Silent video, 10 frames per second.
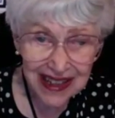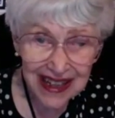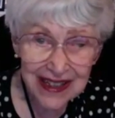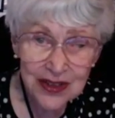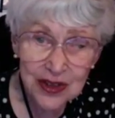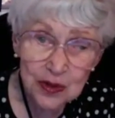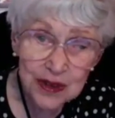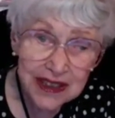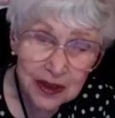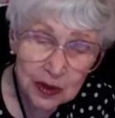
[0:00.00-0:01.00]
And so we
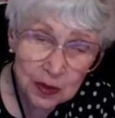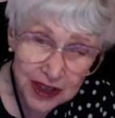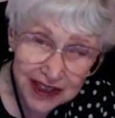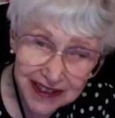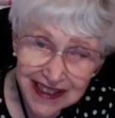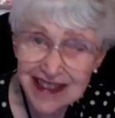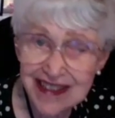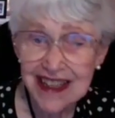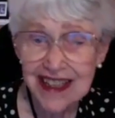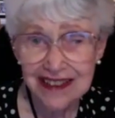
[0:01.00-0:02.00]
need to break that
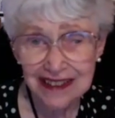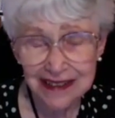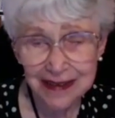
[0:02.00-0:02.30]
cycle.